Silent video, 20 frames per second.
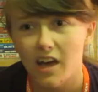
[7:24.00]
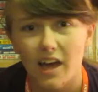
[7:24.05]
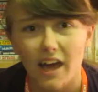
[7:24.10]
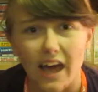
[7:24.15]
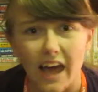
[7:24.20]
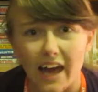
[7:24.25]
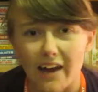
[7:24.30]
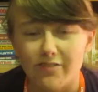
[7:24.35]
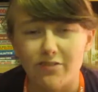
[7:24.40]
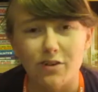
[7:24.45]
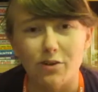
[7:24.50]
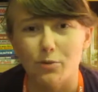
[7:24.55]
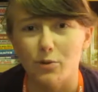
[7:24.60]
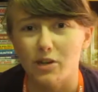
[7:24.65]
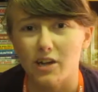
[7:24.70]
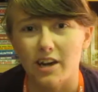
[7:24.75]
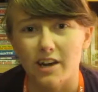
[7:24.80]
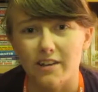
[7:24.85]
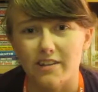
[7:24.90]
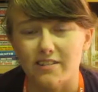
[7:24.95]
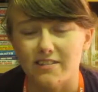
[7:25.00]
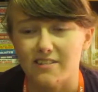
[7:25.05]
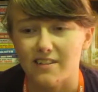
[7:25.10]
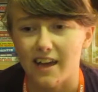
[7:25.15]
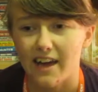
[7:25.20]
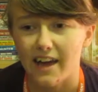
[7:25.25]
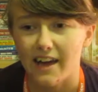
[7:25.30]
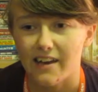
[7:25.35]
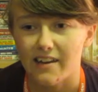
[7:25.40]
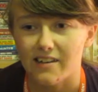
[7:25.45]
everyone else,
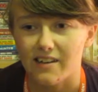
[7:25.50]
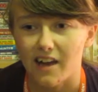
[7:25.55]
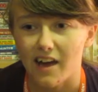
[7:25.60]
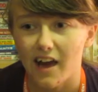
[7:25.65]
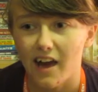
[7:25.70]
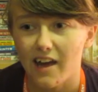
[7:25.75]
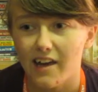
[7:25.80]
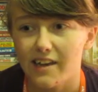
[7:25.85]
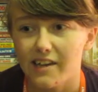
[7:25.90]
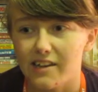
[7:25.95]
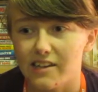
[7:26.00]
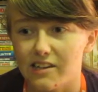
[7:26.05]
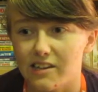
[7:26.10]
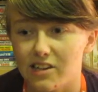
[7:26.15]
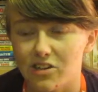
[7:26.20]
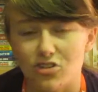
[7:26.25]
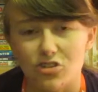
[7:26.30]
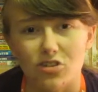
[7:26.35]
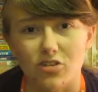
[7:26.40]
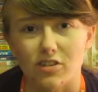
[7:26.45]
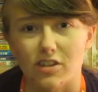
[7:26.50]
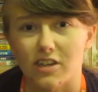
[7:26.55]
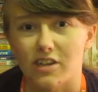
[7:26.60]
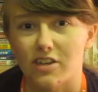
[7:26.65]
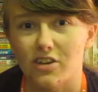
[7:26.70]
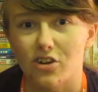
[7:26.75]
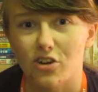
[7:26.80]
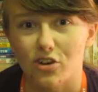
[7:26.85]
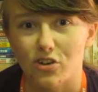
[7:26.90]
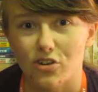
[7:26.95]
and I literally
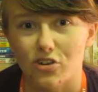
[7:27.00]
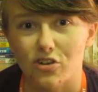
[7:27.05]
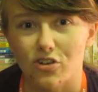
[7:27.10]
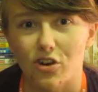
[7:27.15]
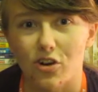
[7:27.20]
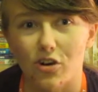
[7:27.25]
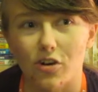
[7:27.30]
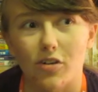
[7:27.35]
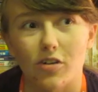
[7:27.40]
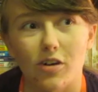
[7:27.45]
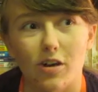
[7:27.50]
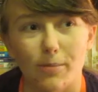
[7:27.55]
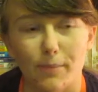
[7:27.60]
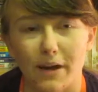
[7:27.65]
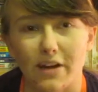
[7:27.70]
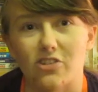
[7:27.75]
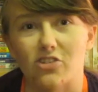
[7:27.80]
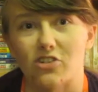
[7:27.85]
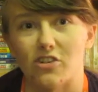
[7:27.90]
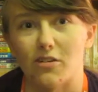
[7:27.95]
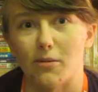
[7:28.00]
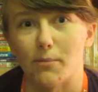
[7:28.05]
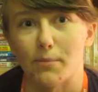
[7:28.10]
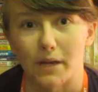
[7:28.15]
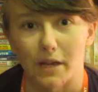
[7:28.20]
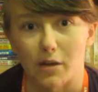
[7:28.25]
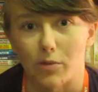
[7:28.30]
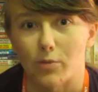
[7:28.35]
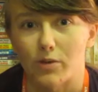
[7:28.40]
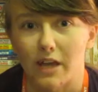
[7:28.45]
could not imagine
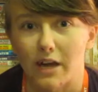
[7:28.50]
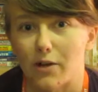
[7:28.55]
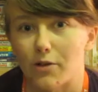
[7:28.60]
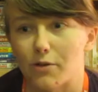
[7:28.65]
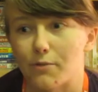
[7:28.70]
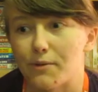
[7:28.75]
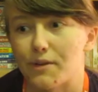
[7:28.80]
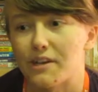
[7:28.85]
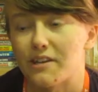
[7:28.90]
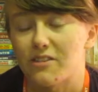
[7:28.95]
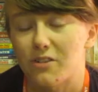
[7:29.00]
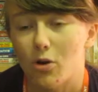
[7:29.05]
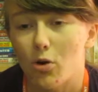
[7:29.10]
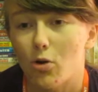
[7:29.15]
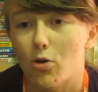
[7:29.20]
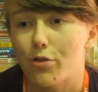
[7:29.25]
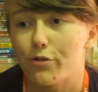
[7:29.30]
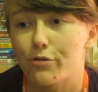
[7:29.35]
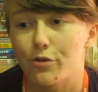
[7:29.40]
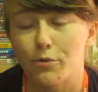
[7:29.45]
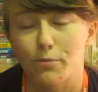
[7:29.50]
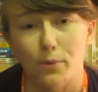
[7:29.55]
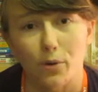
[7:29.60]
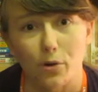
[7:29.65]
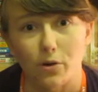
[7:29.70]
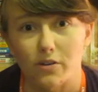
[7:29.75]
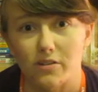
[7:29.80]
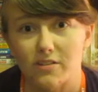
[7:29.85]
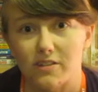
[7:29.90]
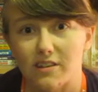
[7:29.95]
being without them, and it's all through
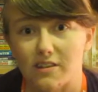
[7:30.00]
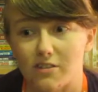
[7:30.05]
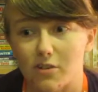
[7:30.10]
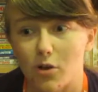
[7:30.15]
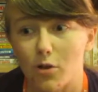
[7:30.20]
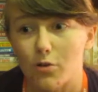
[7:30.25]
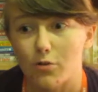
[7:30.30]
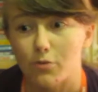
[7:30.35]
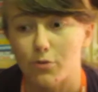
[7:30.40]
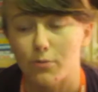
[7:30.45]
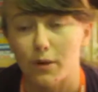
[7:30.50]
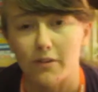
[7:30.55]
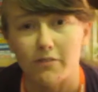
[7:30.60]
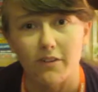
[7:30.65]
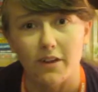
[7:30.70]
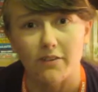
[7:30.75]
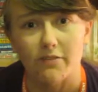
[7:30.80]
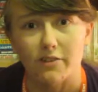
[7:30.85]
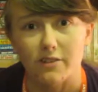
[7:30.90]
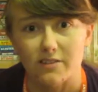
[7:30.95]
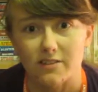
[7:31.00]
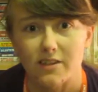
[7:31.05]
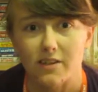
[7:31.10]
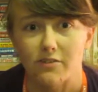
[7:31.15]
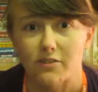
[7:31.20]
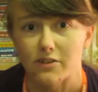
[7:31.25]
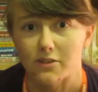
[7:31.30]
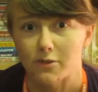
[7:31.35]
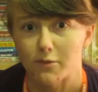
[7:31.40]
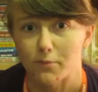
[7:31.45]
books. It's all through my favourite
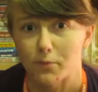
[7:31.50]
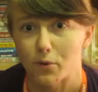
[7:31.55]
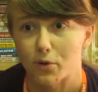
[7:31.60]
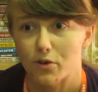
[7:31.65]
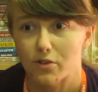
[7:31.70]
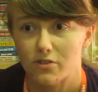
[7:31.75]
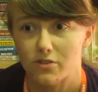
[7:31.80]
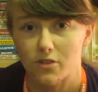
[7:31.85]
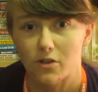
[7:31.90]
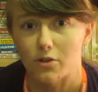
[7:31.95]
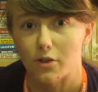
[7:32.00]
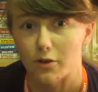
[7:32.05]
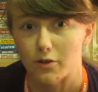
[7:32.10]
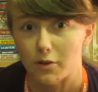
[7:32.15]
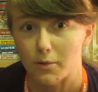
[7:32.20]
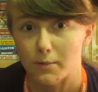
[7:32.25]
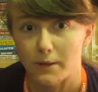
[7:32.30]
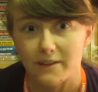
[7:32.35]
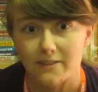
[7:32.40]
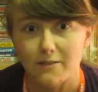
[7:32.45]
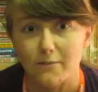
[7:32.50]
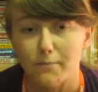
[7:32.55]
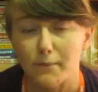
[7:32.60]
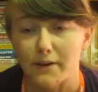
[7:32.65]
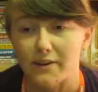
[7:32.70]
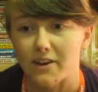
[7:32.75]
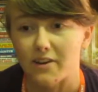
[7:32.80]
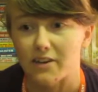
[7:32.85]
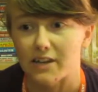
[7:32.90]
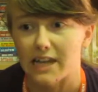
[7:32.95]
series of books, Skullduggery Pleasant
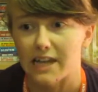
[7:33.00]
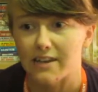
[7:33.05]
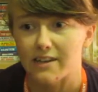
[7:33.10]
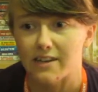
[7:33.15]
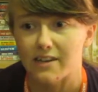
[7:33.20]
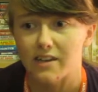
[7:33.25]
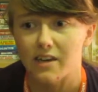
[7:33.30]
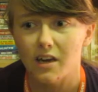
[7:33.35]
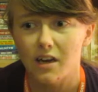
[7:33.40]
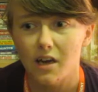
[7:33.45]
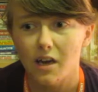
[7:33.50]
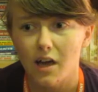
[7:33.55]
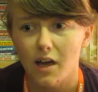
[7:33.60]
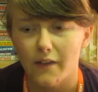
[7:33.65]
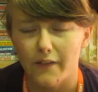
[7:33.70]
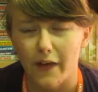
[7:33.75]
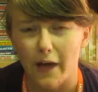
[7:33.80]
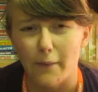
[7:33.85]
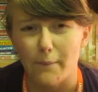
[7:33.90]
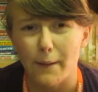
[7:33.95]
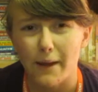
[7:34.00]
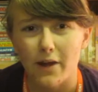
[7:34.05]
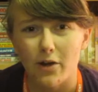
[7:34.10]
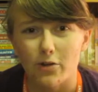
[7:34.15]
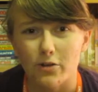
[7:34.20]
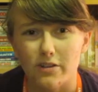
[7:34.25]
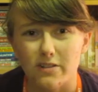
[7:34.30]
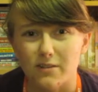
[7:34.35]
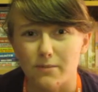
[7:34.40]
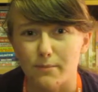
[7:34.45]
by Derek Landy, that I met all
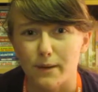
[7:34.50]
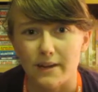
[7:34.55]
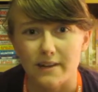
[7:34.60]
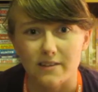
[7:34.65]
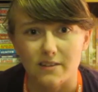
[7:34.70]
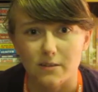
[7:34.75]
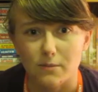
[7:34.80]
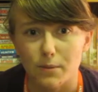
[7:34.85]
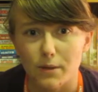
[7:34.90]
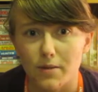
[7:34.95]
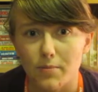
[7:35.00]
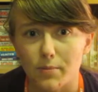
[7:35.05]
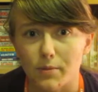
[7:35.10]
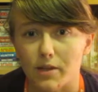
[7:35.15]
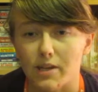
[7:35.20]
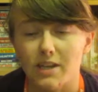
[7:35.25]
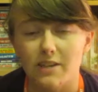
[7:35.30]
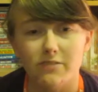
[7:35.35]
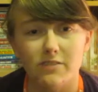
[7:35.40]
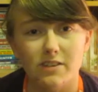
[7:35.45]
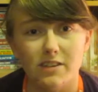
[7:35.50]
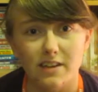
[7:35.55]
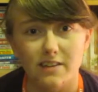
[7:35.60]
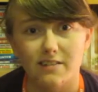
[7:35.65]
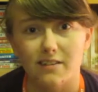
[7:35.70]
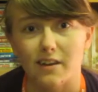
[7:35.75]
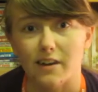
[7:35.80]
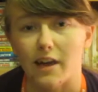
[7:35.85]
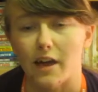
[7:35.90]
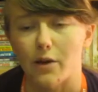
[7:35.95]
these amazing people. And even
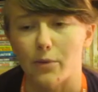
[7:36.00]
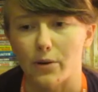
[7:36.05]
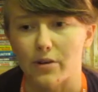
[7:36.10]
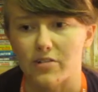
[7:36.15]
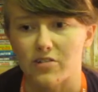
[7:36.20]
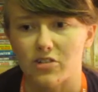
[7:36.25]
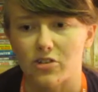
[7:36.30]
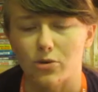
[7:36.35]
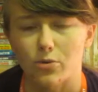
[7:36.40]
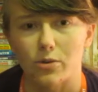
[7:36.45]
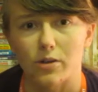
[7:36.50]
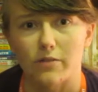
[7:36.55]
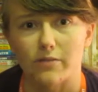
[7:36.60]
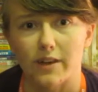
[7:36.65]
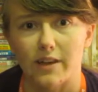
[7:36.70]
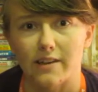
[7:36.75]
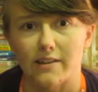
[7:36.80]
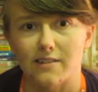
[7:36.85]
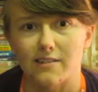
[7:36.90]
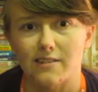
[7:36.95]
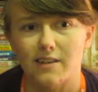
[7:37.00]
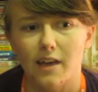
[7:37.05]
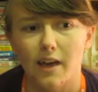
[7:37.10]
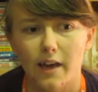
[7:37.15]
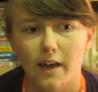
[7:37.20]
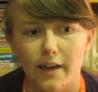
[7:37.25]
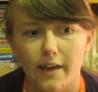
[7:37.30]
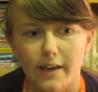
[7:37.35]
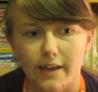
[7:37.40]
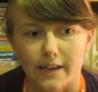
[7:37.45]
yesterday I went to an event
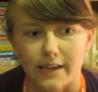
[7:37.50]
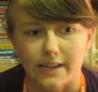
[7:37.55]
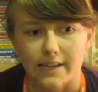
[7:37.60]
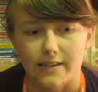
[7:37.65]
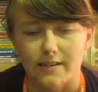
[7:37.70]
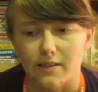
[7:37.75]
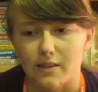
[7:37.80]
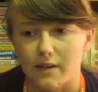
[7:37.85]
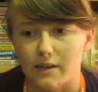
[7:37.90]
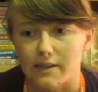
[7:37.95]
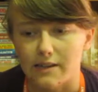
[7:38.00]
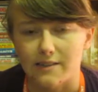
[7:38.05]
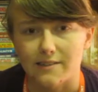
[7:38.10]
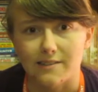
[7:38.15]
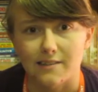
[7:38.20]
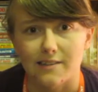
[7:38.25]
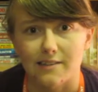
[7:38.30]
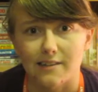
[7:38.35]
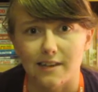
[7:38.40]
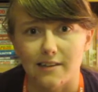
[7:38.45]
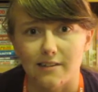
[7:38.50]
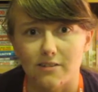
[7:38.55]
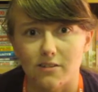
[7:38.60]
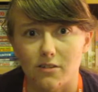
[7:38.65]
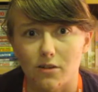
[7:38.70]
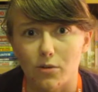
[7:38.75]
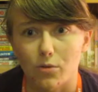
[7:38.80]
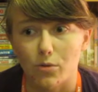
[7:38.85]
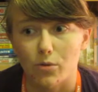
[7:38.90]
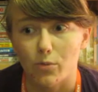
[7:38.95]
in Leeds City
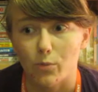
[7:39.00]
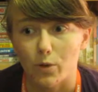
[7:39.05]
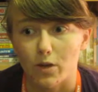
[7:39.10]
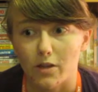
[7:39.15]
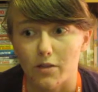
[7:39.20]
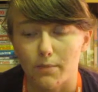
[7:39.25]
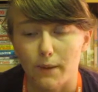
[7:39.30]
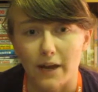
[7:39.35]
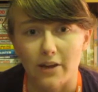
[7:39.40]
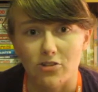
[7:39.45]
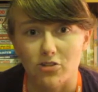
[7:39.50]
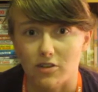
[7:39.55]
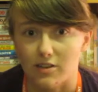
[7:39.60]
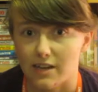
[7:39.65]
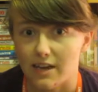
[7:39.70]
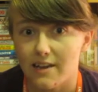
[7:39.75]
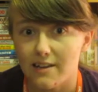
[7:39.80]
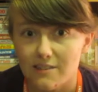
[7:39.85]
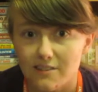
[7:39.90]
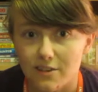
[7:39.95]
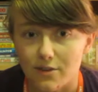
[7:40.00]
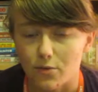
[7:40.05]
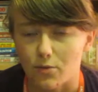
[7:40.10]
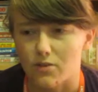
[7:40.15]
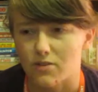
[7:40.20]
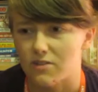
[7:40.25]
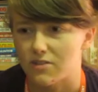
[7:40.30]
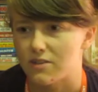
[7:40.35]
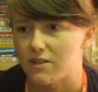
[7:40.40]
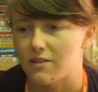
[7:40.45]
Centre with Patrick Ness, who
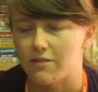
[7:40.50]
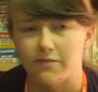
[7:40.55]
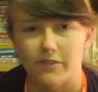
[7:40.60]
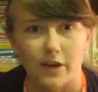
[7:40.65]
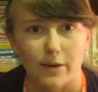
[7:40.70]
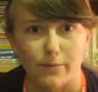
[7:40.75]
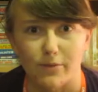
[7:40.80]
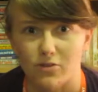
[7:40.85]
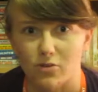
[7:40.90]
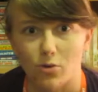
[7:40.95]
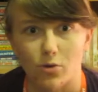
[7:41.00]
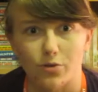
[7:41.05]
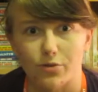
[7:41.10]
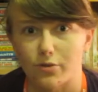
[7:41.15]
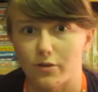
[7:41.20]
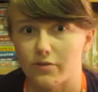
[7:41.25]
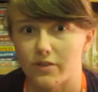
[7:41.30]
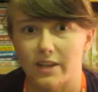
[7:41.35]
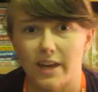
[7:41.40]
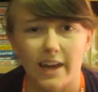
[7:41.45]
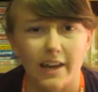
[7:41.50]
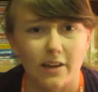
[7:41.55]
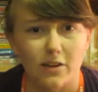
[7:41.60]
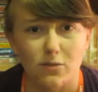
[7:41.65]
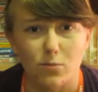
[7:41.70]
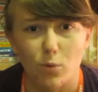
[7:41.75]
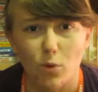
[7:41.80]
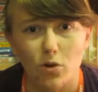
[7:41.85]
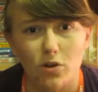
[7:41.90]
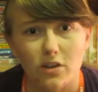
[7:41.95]
is the famous author of the
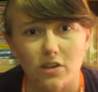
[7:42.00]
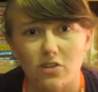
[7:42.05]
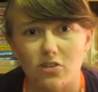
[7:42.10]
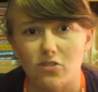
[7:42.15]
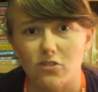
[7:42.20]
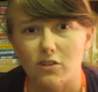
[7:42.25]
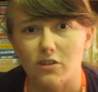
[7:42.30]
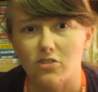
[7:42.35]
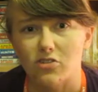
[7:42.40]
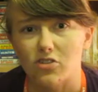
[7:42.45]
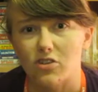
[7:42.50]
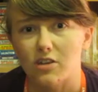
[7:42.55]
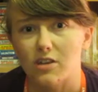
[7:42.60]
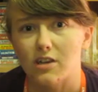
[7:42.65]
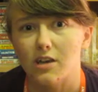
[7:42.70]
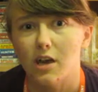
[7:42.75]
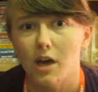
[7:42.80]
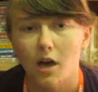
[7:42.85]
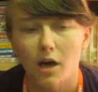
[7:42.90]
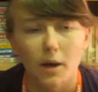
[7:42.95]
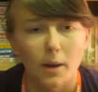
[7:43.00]
Chaos Walking trilogy.